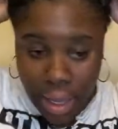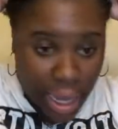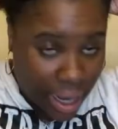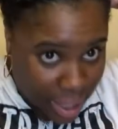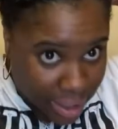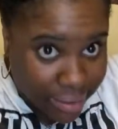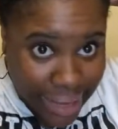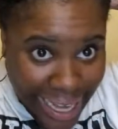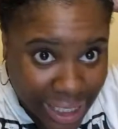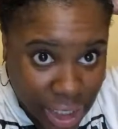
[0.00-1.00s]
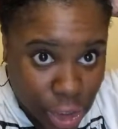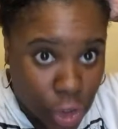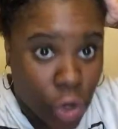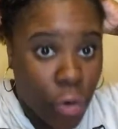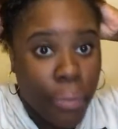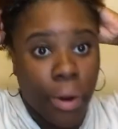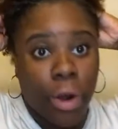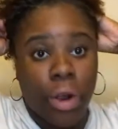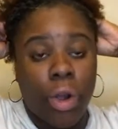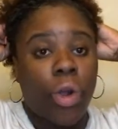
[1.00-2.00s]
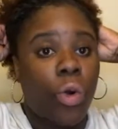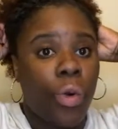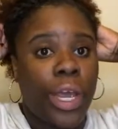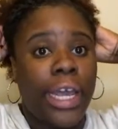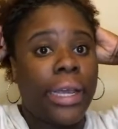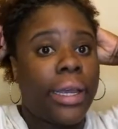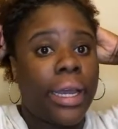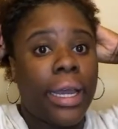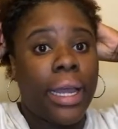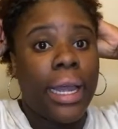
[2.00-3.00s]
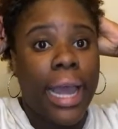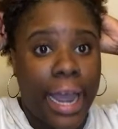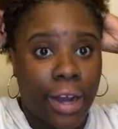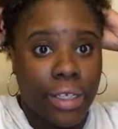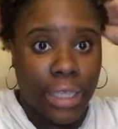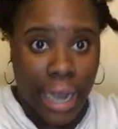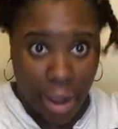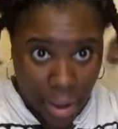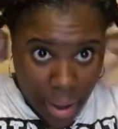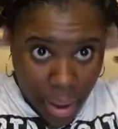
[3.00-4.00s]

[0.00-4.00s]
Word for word: and that's a super quick hairstyle.